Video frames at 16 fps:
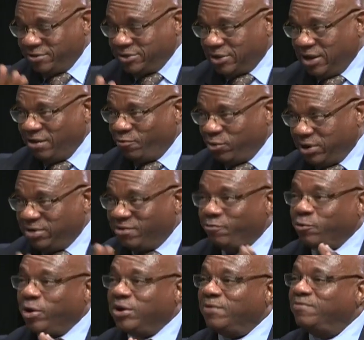slavery into
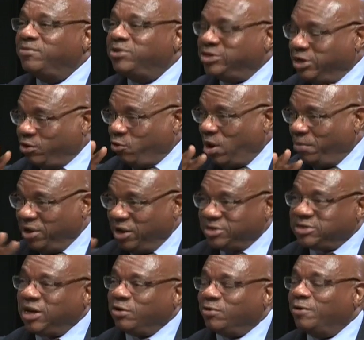freedom, sharecropping, et
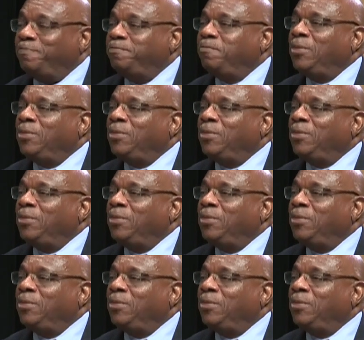cetera,